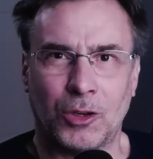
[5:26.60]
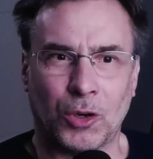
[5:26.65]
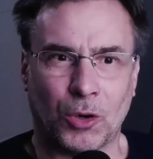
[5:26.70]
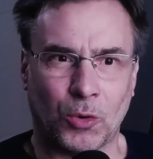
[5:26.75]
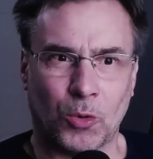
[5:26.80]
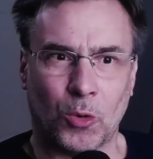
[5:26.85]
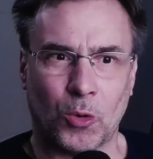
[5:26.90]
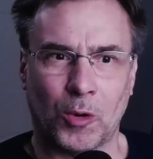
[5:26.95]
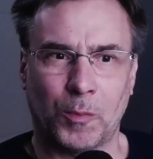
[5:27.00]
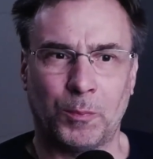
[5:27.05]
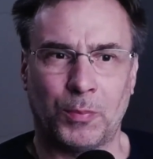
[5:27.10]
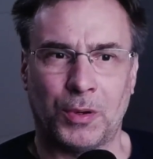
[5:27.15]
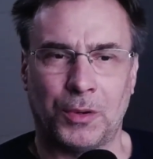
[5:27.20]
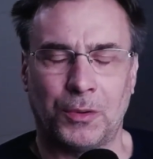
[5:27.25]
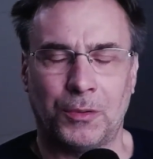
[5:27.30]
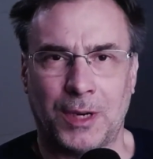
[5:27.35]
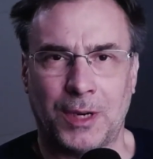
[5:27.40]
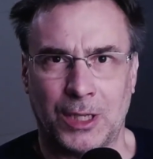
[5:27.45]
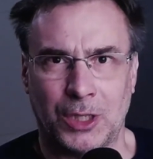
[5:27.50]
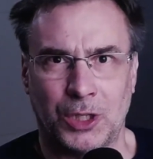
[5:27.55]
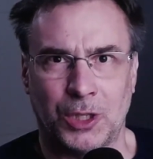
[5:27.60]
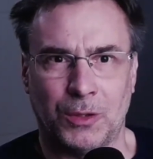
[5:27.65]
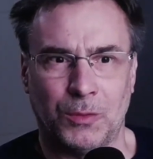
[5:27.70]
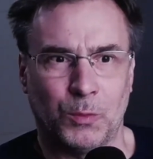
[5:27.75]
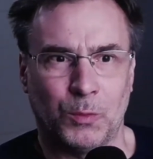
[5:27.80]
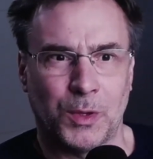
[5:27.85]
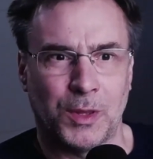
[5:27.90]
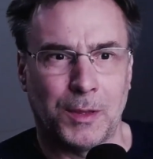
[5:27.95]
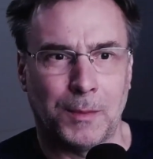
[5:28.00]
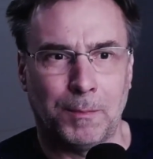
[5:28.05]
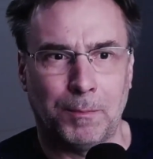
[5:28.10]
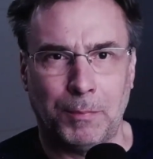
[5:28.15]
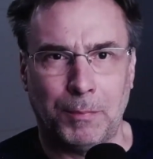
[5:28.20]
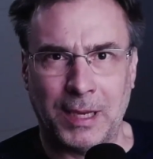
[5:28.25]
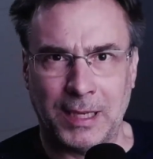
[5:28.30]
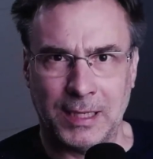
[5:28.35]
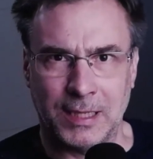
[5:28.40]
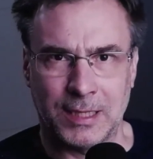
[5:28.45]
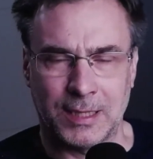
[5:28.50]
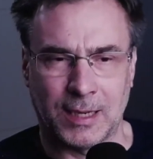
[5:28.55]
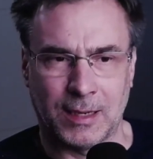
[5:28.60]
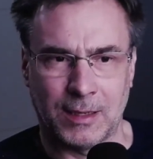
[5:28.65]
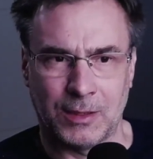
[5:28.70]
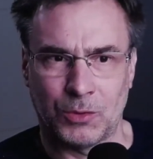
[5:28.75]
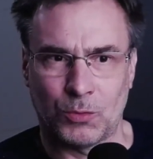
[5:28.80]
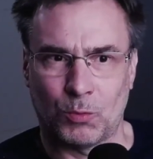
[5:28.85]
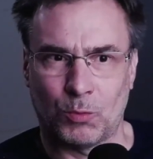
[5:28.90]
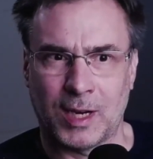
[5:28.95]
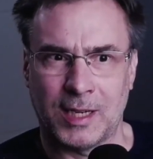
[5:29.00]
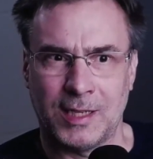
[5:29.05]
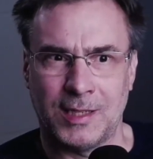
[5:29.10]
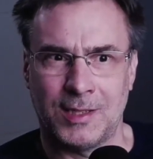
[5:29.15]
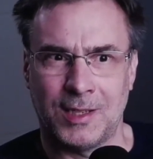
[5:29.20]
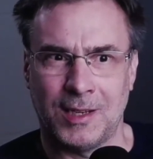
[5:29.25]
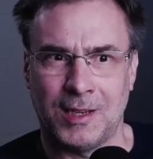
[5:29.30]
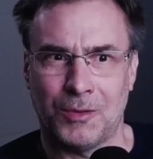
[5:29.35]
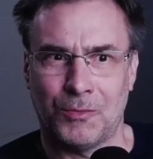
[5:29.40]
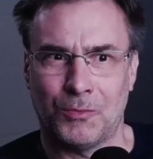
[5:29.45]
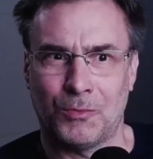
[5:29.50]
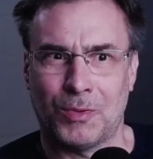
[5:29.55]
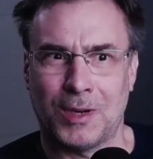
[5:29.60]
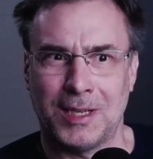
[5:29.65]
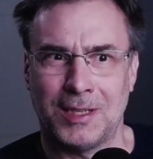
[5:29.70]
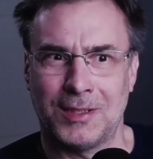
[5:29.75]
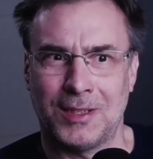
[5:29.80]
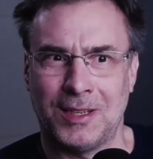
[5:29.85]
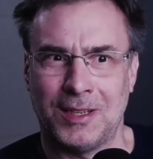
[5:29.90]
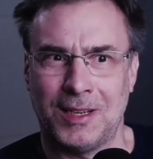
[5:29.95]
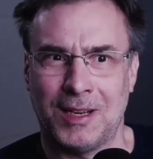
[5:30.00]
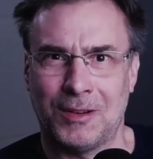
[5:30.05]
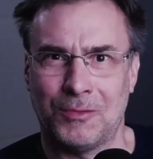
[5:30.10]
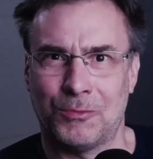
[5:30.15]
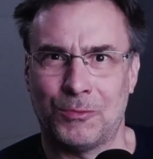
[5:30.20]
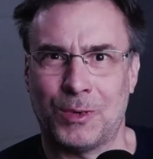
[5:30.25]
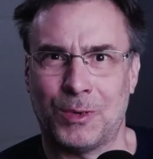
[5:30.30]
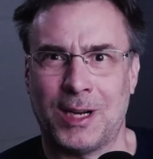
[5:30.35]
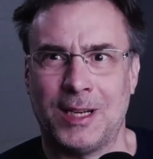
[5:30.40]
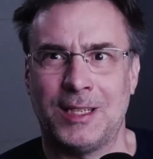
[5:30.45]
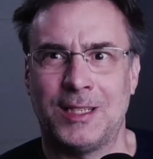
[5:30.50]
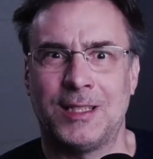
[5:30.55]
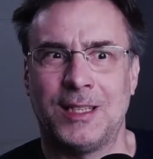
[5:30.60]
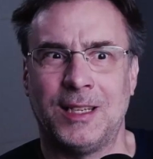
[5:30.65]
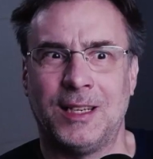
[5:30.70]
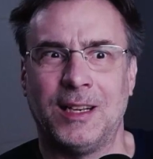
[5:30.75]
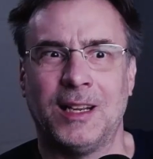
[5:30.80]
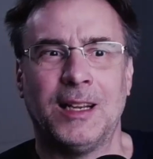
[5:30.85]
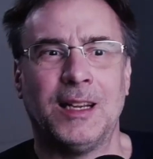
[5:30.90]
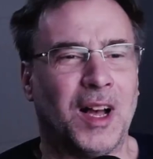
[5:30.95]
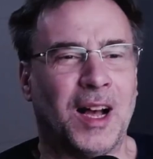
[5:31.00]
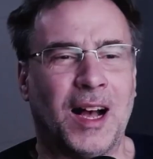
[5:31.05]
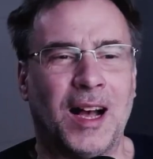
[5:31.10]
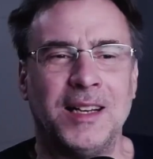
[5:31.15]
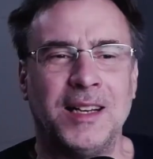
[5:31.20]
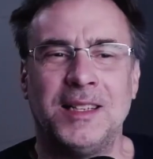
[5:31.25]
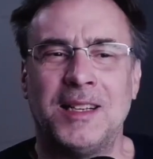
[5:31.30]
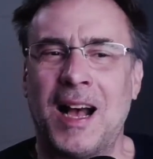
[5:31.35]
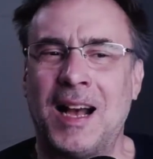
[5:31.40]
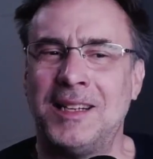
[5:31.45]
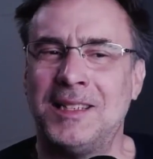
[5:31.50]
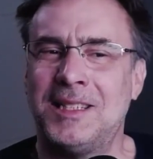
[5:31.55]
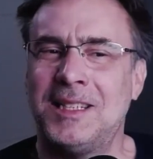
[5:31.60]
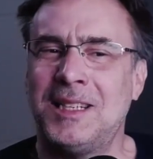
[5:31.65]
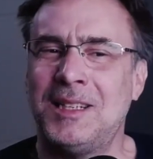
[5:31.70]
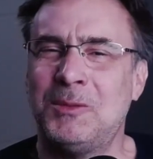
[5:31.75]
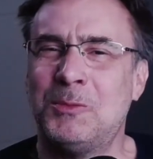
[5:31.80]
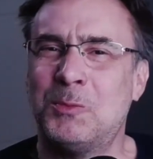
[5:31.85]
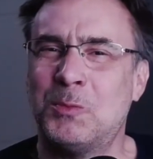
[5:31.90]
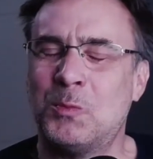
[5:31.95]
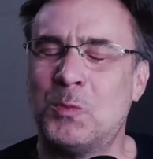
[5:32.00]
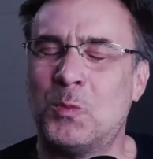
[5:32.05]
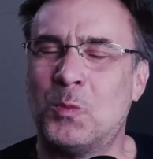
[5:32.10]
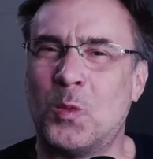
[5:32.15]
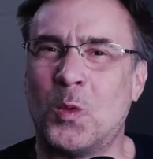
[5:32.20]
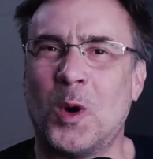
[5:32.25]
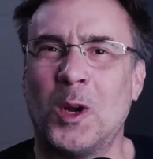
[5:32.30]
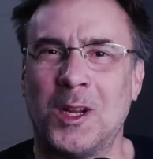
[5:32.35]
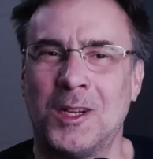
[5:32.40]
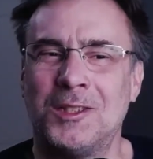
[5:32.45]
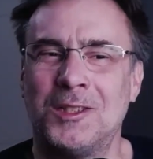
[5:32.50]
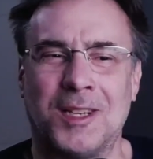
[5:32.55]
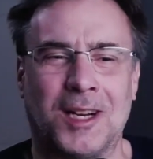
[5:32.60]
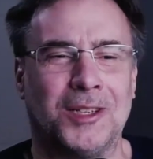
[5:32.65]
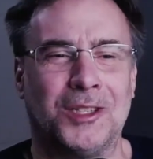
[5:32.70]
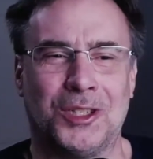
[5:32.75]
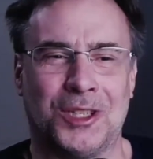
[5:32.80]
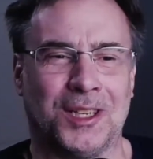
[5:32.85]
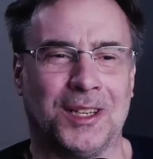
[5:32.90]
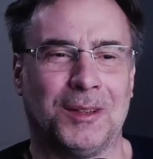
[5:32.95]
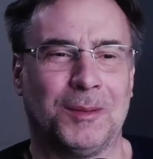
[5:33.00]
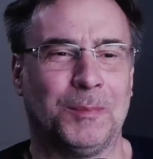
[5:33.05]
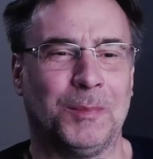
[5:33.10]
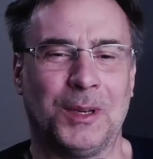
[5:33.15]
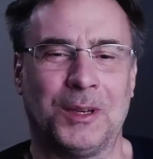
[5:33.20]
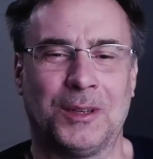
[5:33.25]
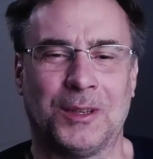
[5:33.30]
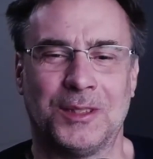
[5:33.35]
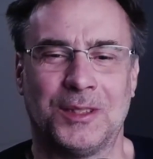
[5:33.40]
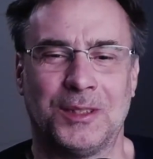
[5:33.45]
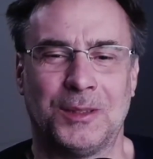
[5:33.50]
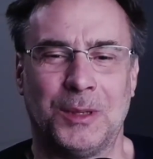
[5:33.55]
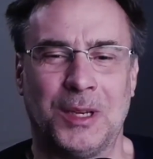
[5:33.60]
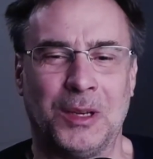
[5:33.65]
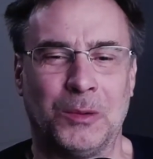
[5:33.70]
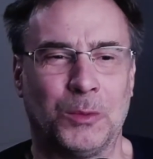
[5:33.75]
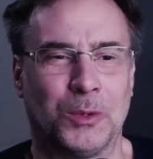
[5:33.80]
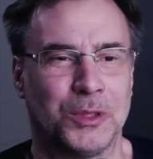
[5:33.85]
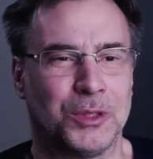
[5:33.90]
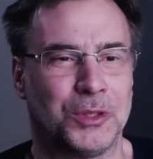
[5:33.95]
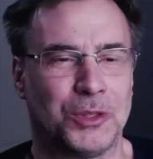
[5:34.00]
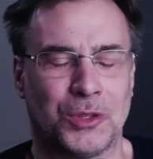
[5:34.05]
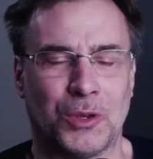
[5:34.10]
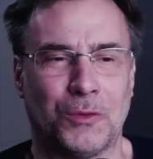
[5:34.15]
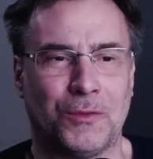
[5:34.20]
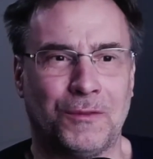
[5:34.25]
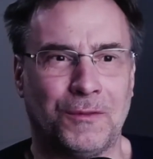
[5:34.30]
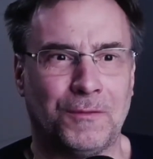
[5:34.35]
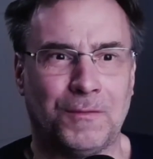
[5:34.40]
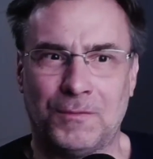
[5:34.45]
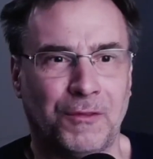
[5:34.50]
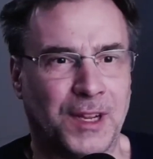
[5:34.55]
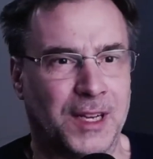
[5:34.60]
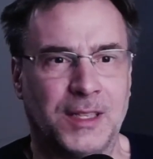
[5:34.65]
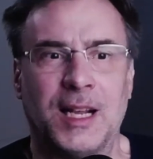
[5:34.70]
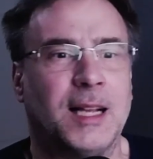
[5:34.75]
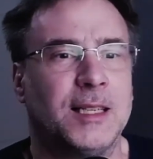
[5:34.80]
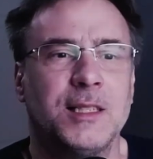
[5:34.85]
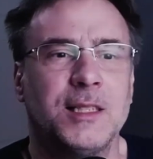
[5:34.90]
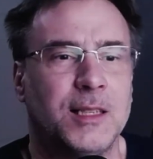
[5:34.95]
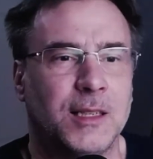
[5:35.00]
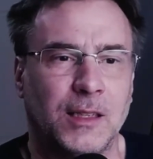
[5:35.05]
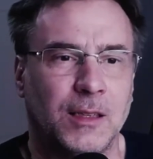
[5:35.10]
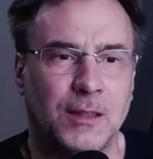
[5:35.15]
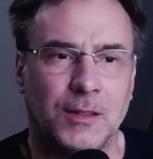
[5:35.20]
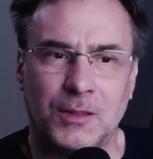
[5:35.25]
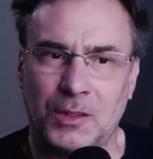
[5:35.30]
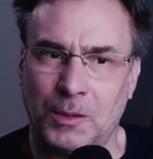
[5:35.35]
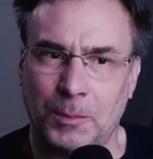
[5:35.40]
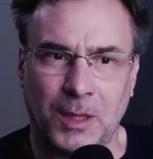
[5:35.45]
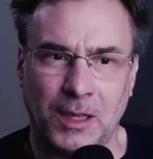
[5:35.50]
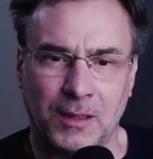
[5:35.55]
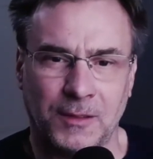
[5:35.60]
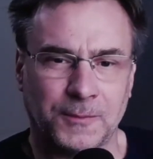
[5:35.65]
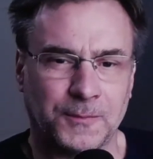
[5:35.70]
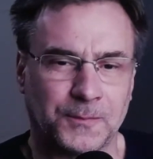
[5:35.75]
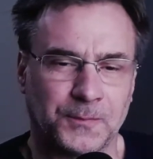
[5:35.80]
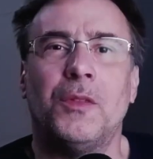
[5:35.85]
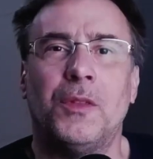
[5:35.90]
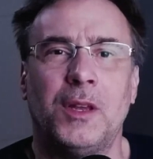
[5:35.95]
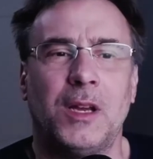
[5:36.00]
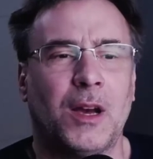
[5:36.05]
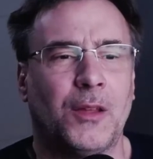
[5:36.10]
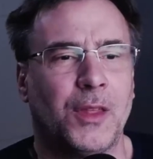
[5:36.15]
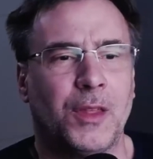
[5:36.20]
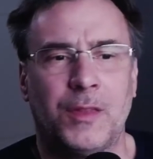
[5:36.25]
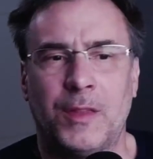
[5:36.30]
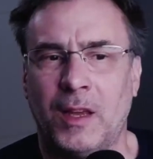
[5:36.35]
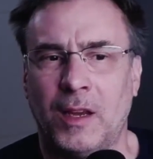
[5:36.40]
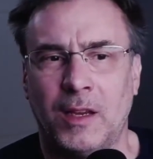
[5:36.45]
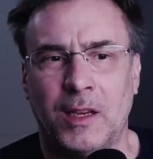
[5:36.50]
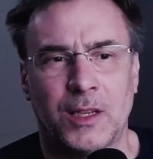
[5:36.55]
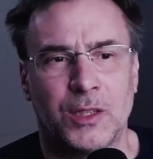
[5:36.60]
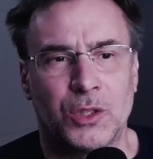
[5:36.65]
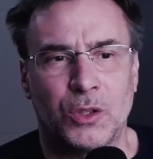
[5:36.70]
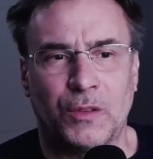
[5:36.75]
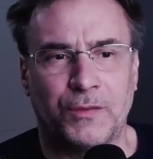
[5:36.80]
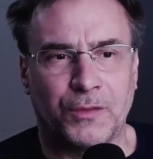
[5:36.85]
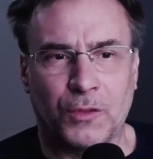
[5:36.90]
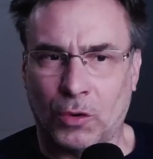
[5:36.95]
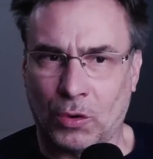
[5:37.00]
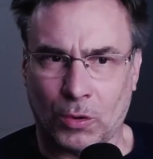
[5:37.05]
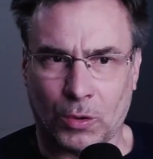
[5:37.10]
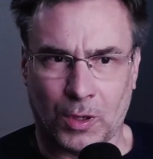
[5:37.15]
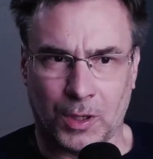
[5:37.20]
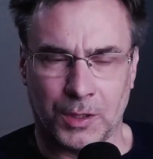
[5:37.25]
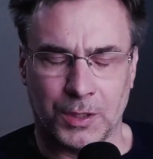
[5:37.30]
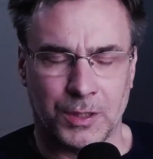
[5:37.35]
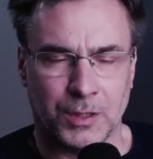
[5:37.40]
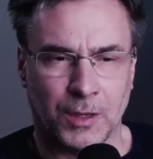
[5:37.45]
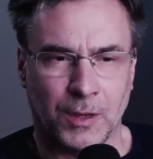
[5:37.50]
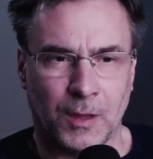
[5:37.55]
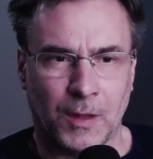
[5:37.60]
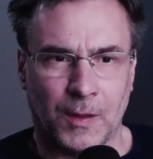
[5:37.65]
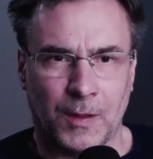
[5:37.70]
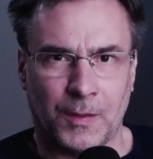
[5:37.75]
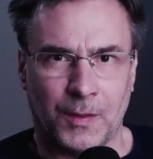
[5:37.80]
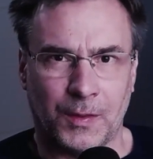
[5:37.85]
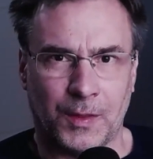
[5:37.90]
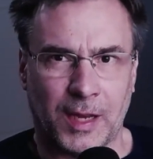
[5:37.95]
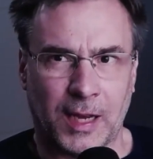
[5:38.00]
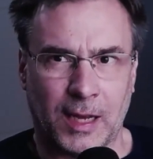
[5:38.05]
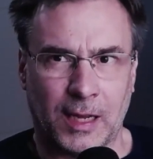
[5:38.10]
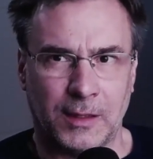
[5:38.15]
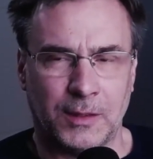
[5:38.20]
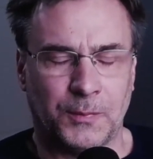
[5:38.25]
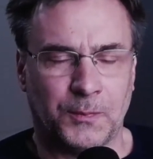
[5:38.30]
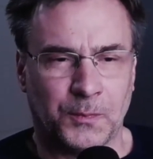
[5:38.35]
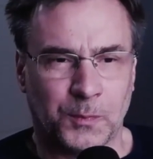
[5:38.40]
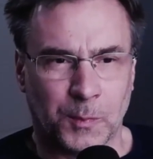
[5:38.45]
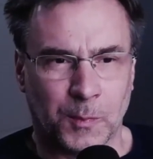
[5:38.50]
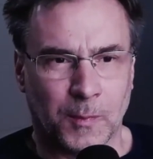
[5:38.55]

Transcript: chord progression with the bass that is rising and rising and rising. I didn't want to touch it because it was so fantastic to me. The other thing is, of course, that